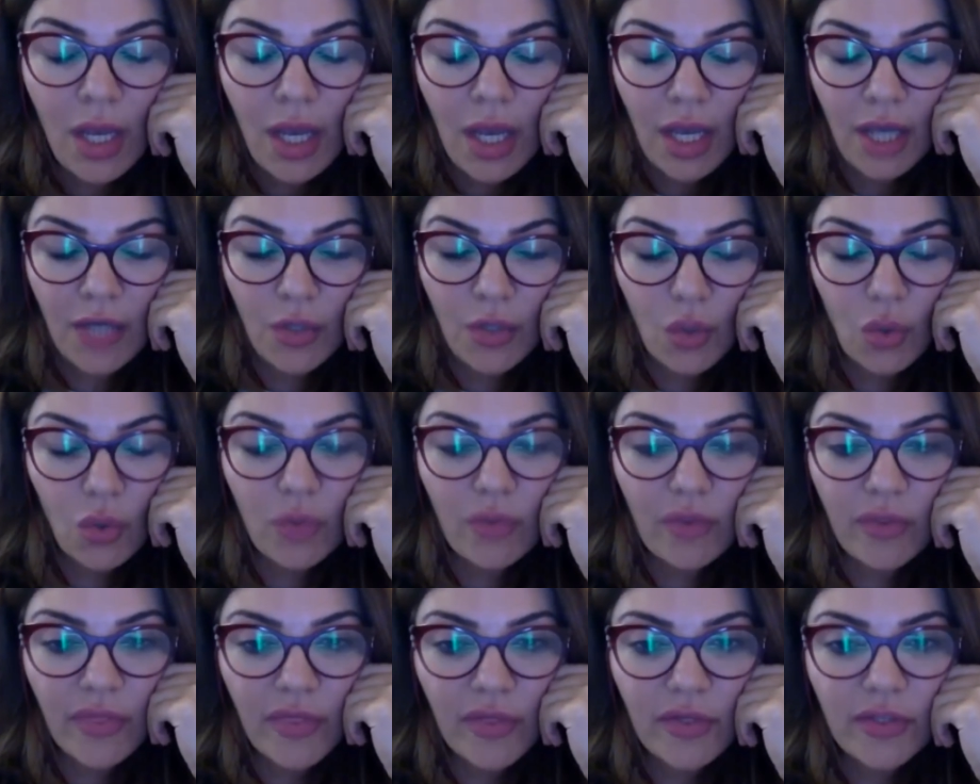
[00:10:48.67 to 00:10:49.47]
and all
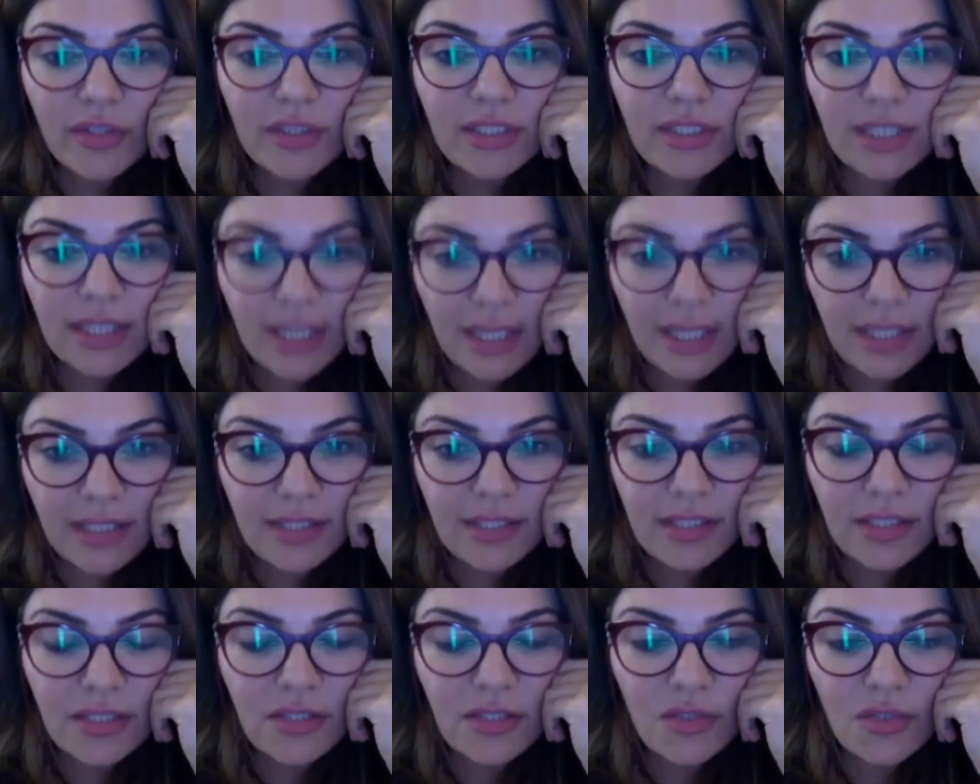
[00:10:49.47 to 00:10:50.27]
the 30
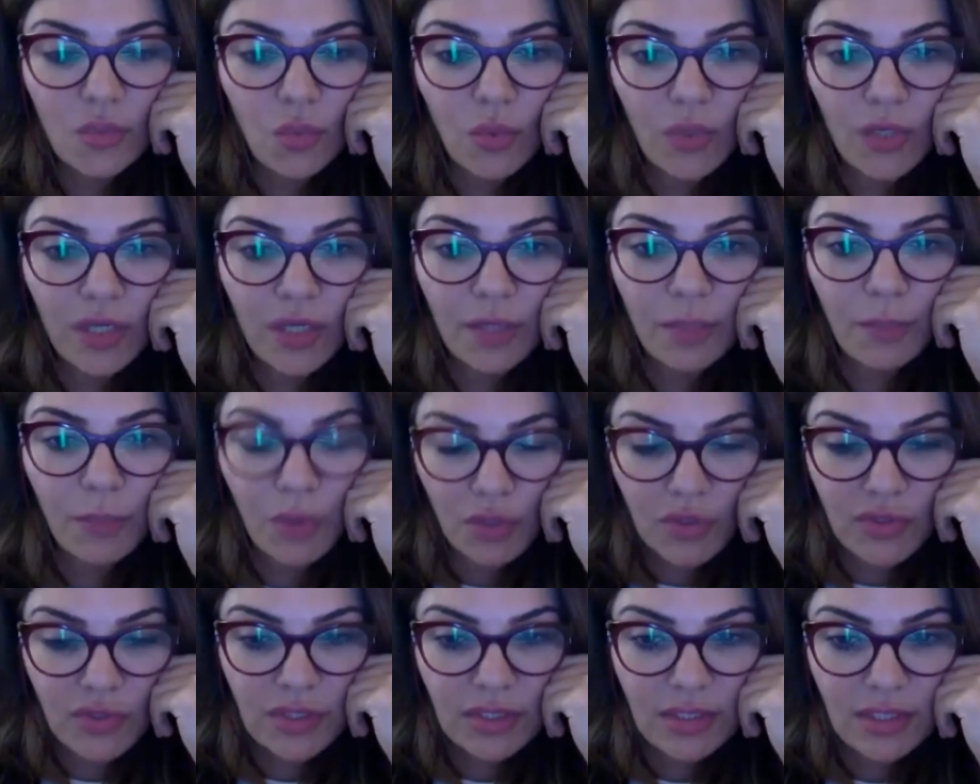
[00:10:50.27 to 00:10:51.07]
cases were
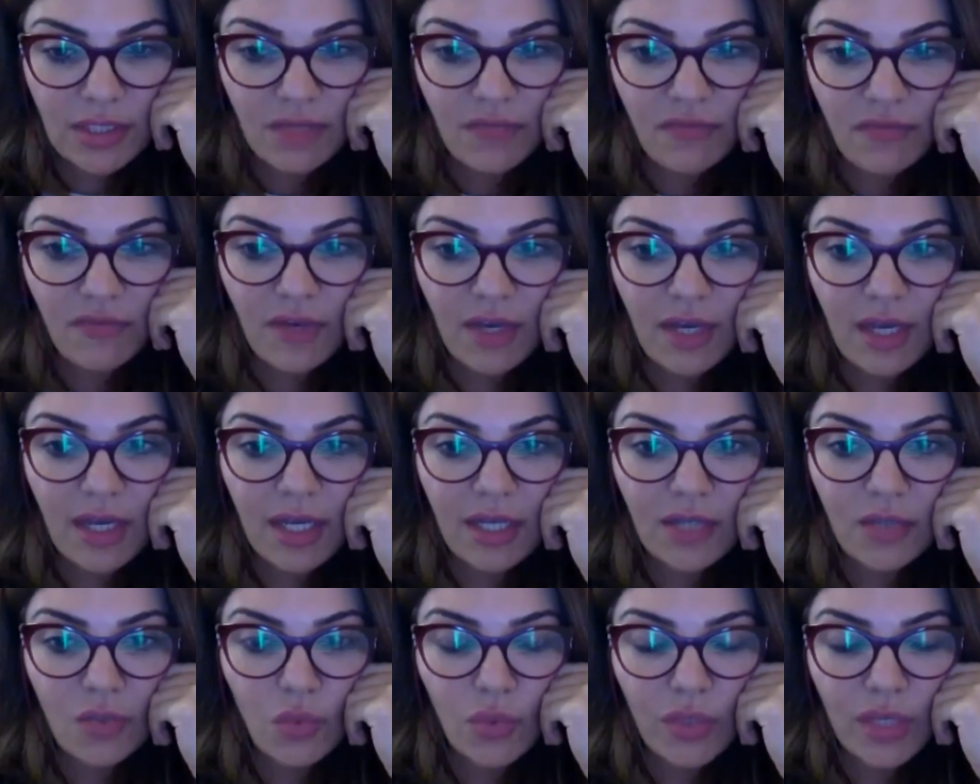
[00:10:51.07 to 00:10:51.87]
positive
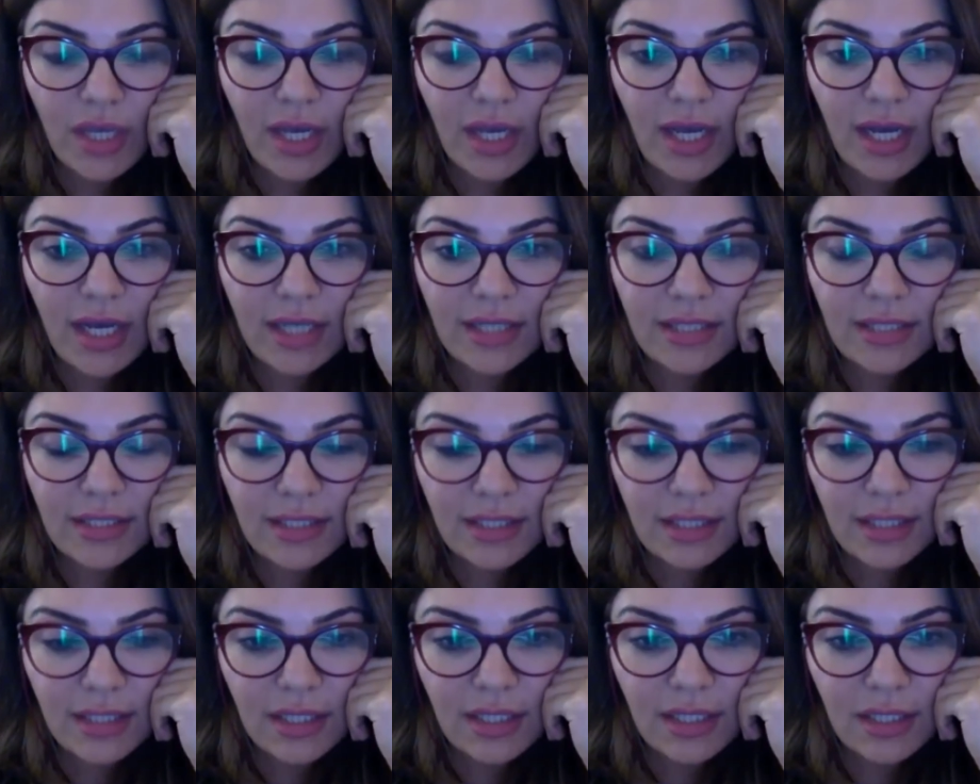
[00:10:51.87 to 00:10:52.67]
and we had
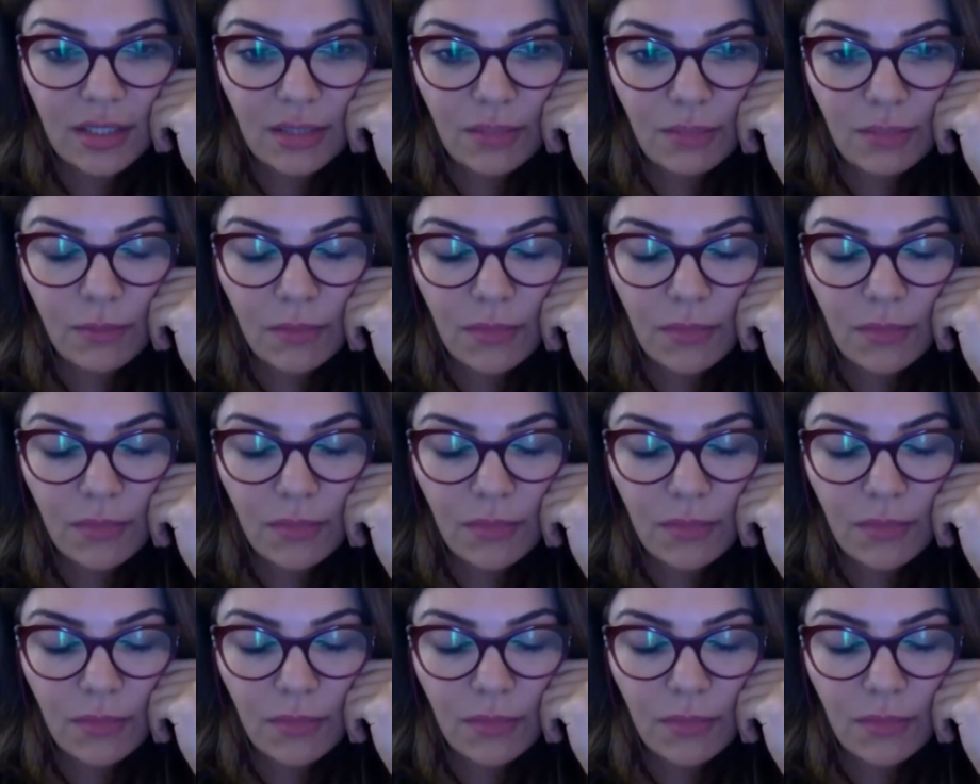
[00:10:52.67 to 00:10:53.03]
a,